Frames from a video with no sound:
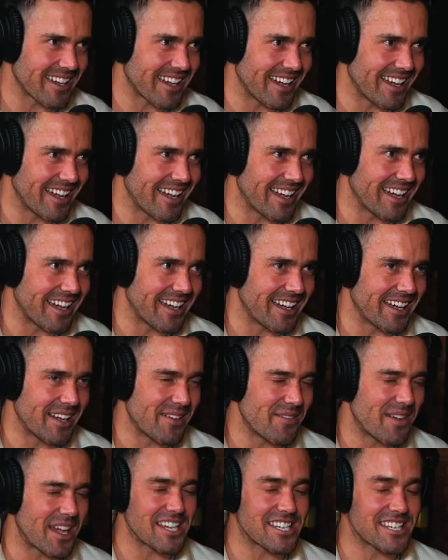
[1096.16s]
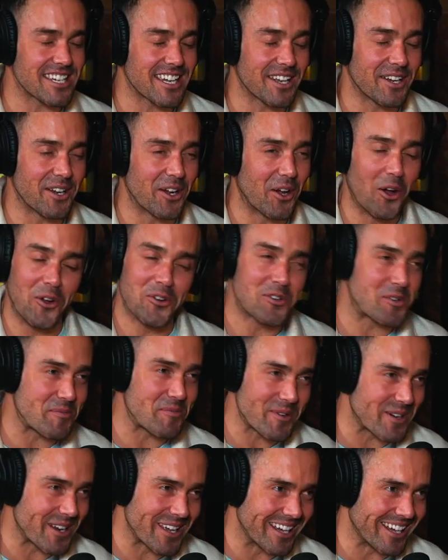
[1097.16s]
I'm actually an
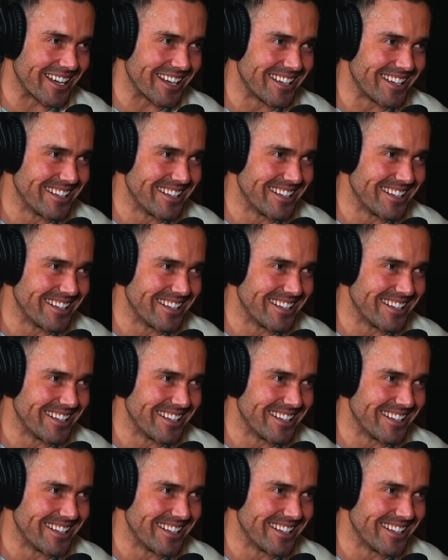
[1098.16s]
entrepreneur.